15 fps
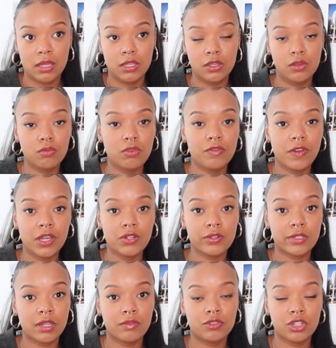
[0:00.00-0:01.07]
You will find
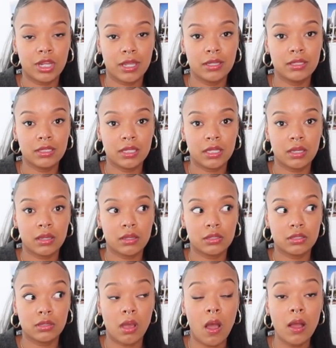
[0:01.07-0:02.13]
yourself chasing
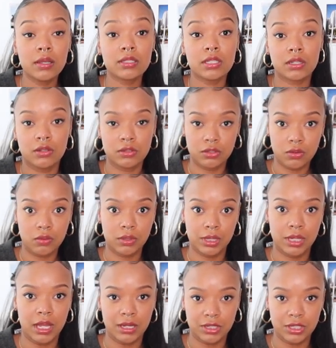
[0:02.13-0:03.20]
toxic soul
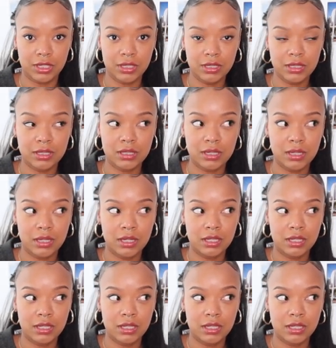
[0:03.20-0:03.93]
connections